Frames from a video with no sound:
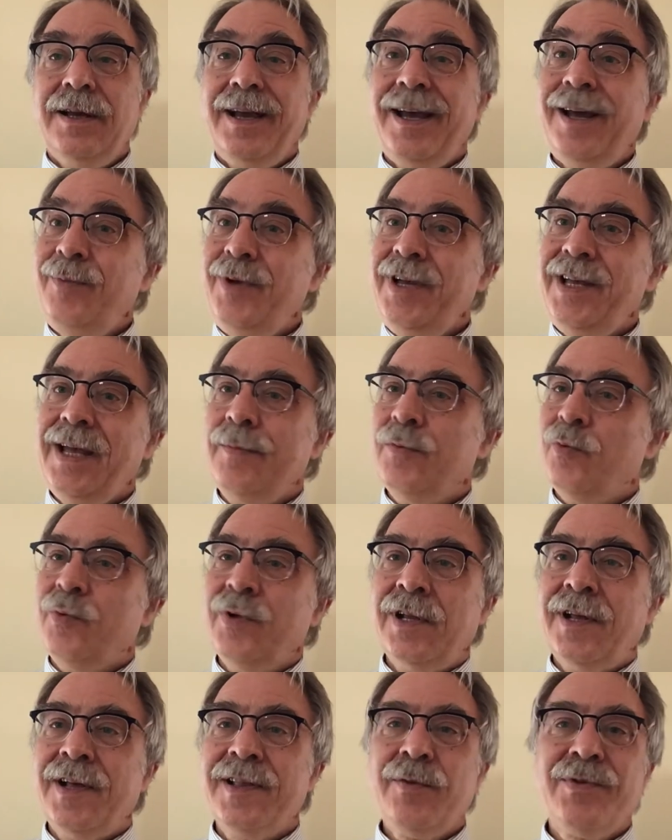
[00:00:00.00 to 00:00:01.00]
And we came to
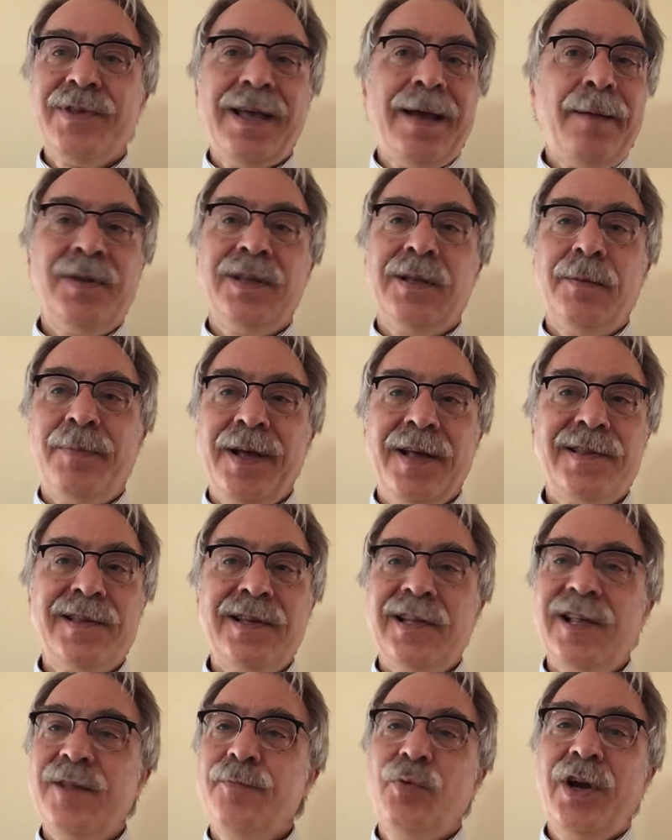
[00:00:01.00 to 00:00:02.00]
realize it was happening the best
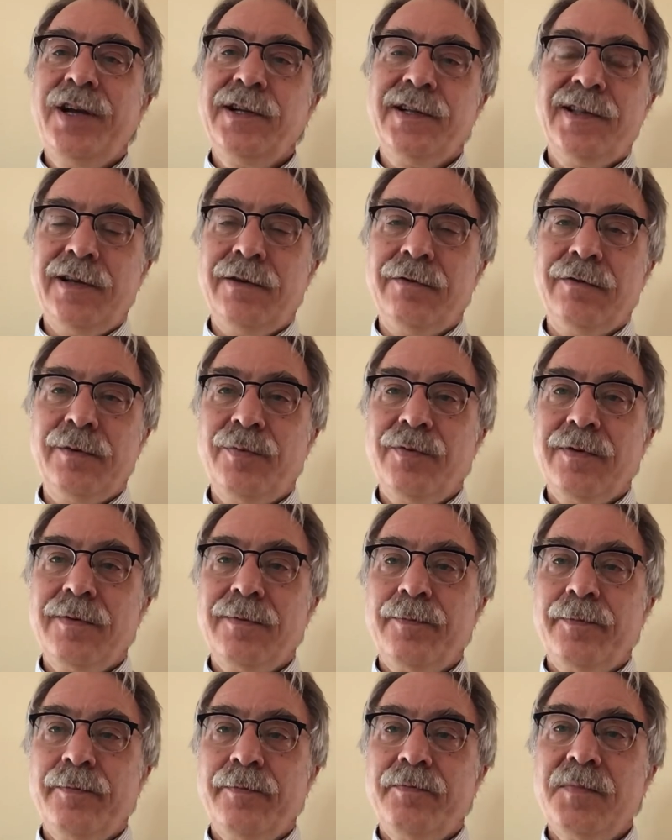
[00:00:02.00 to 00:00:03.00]
in these pregnancy groups.
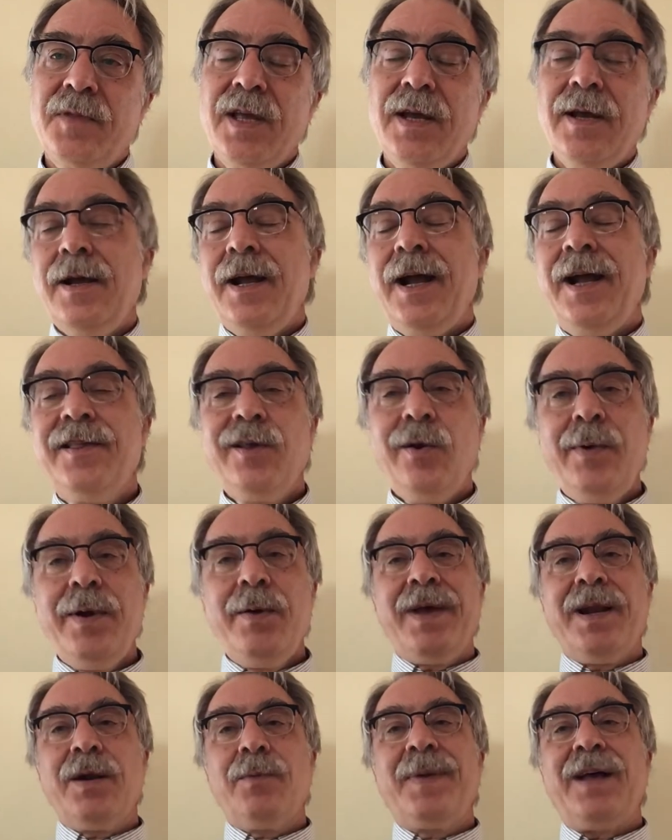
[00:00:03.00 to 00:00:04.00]
And so we
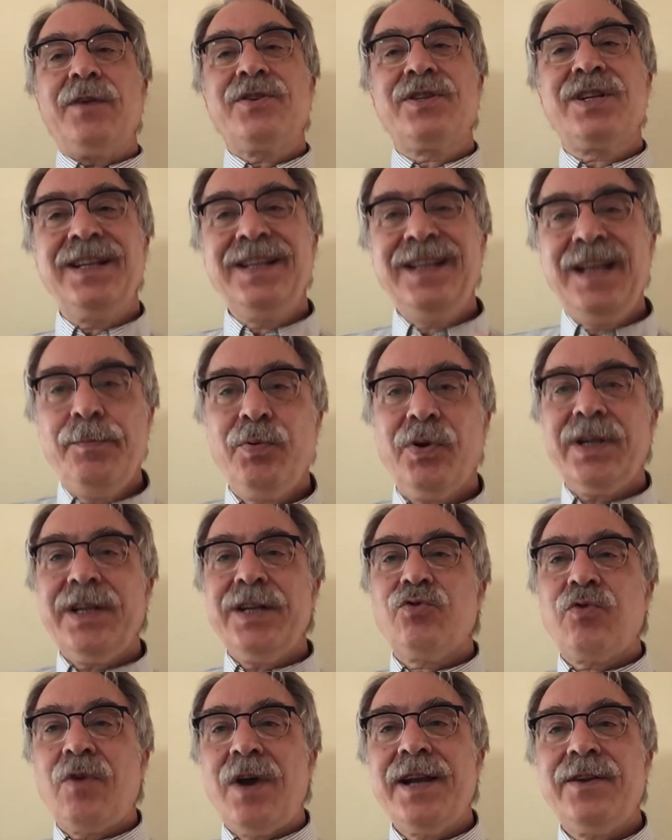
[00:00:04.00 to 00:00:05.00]
went about deliberately
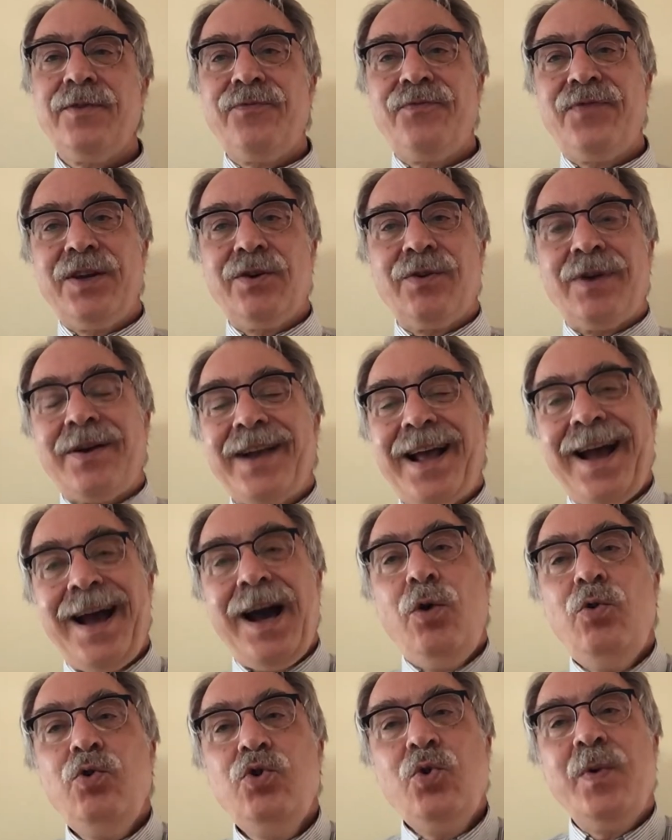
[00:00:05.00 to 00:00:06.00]
trying to figure out
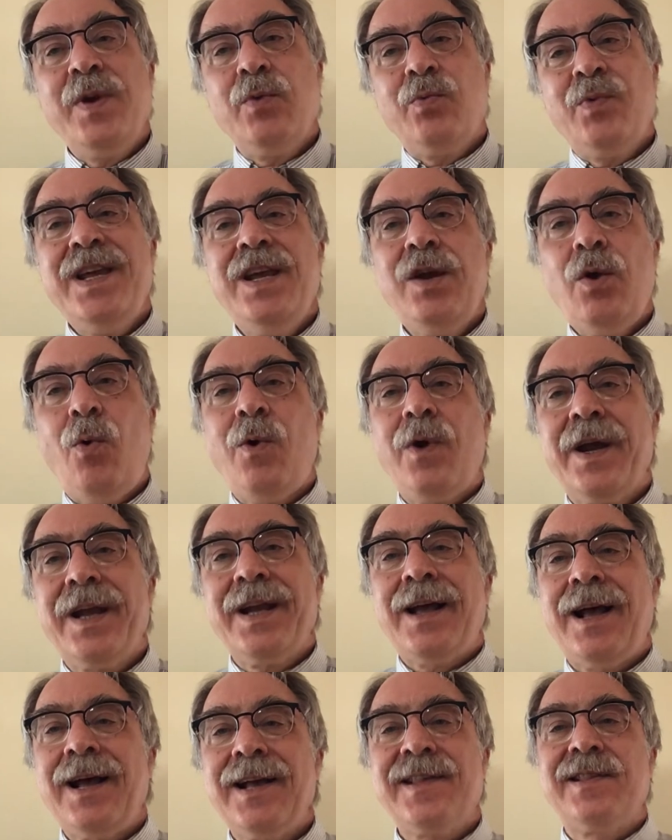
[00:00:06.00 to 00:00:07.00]
how do we
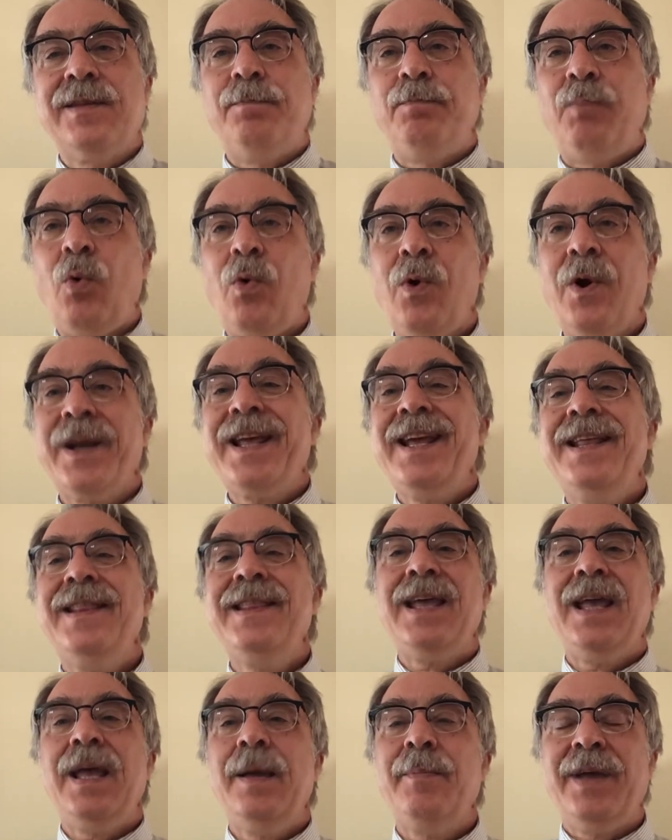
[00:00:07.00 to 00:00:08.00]
reorganize the board in
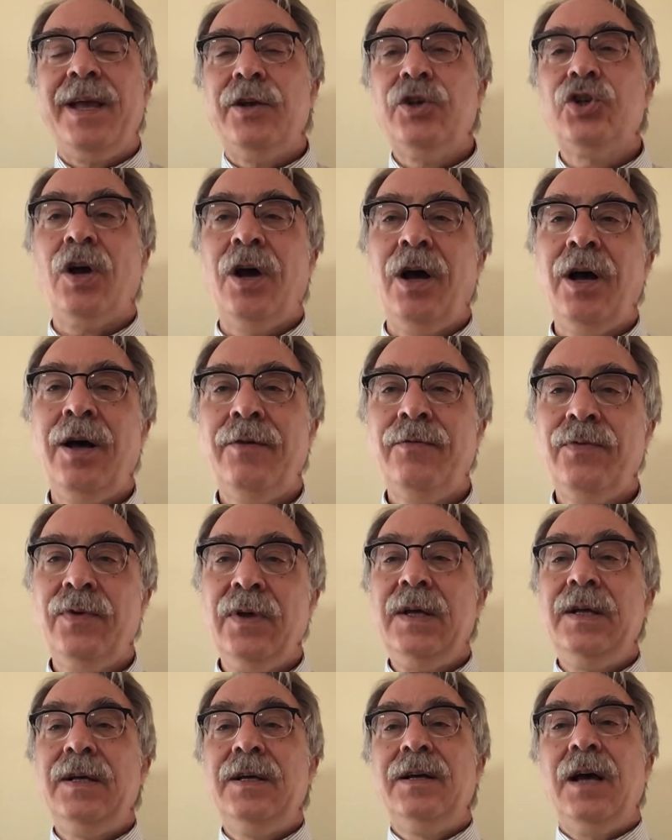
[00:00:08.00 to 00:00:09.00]
the image of
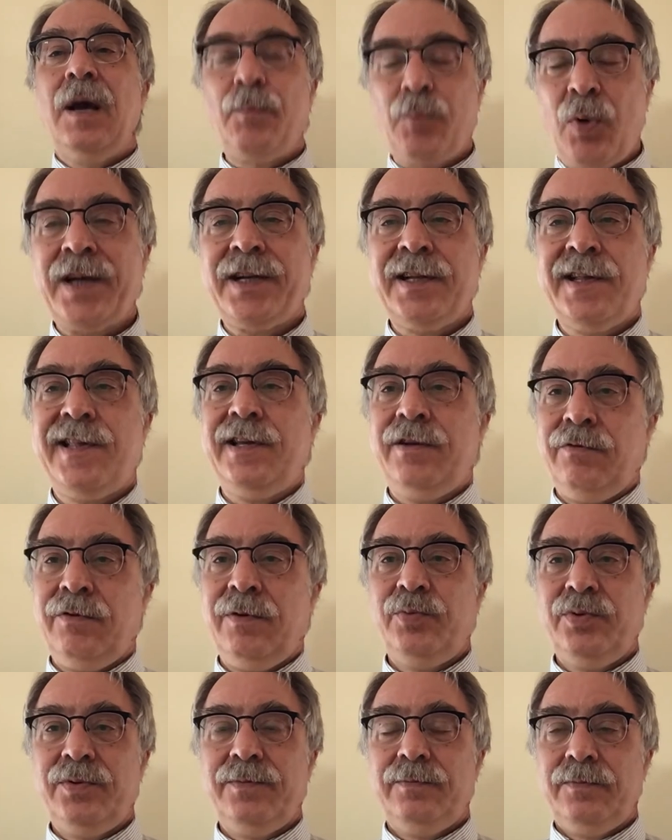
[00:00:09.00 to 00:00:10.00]
a pregnancy
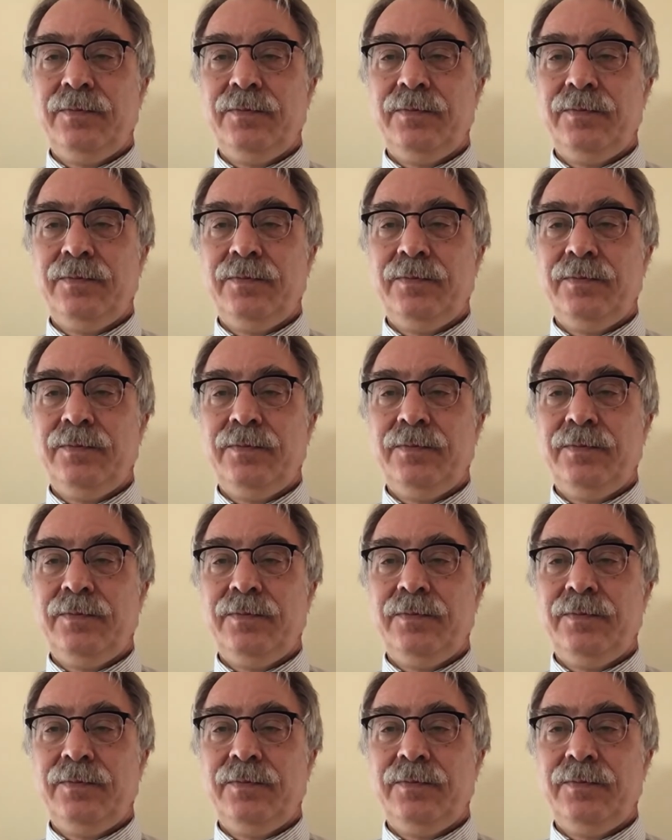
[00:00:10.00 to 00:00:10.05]
group.